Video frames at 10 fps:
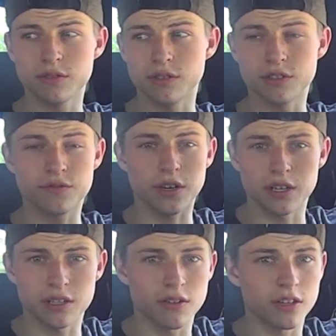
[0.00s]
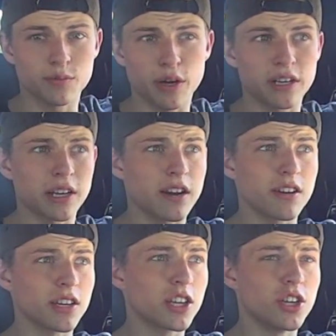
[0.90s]
Just fucking don't expect to
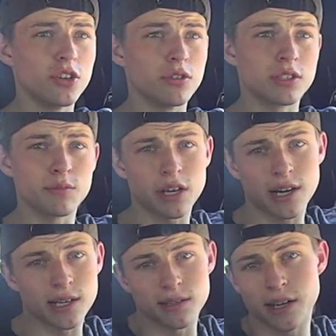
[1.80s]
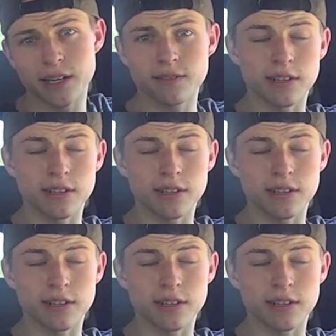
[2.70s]
carry a canoe. It's a Miata, right?